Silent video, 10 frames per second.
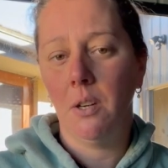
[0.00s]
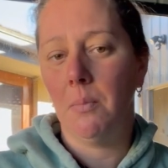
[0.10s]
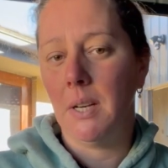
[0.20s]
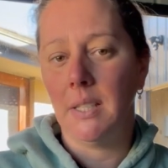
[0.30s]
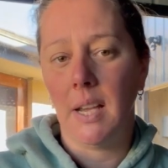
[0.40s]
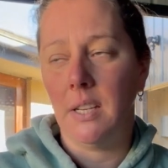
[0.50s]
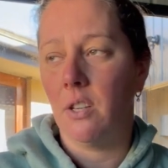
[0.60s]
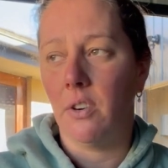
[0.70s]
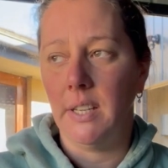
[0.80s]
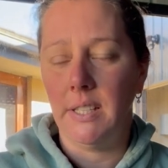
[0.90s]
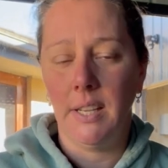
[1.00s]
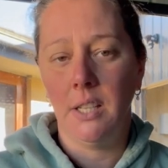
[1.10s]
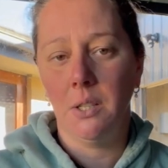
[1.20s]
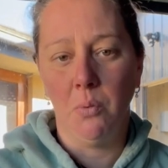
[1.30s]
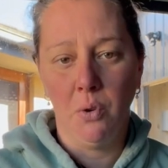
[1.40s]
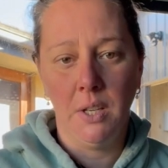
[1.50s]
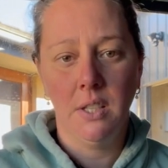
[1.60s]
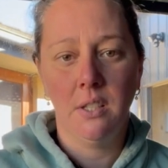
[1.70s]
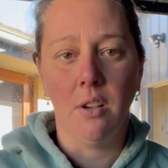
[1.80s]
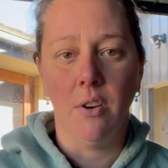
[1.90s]
I mean, it's 8 degrees here this morning,
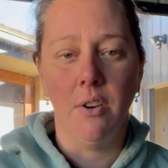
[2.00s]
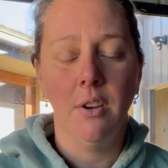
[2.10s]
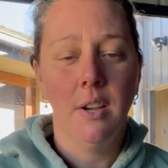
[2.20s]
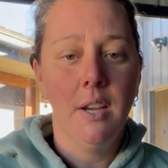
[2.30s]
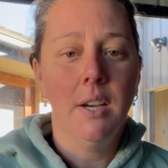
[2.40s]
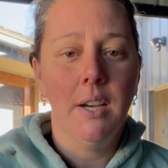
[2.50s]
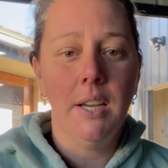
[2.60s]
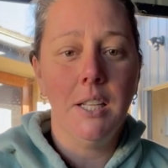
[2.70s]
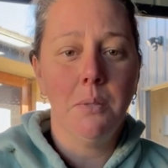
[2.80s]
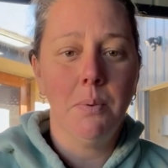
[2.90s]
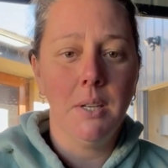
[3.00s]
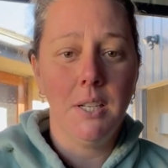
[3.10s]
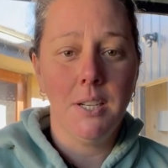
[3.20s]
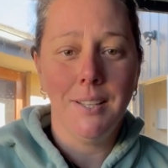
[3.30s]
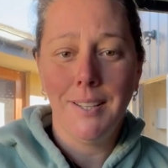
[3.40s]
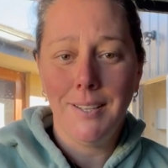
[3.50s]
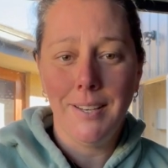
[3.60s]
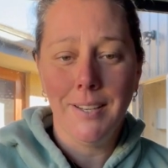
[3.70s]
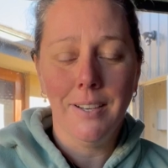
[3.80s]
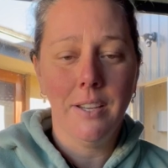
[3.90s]
so it's pretty chilly in
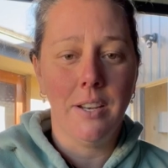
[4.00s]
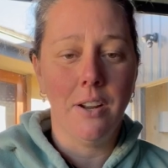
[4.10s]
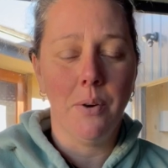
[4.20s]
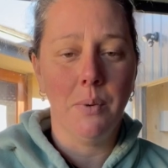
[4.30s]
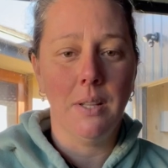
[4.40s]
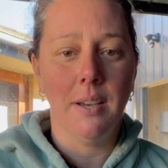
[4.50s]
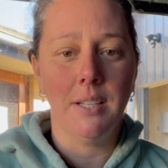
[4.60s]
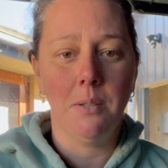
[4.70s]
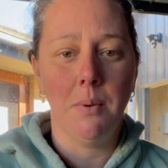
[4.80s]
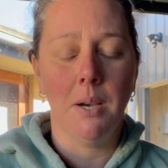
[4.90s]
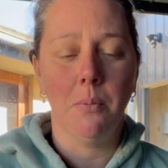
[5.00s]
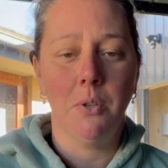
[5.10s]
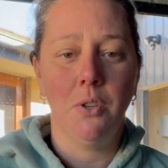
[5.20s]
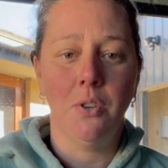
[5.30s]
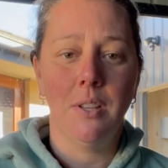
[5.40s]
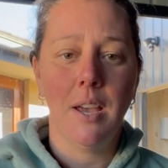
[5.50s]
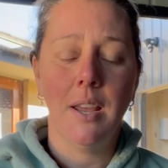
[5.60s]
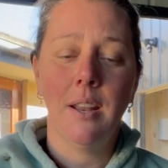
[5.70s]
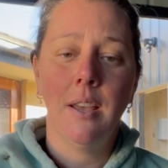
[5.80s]
here, and I would like to be able to do that.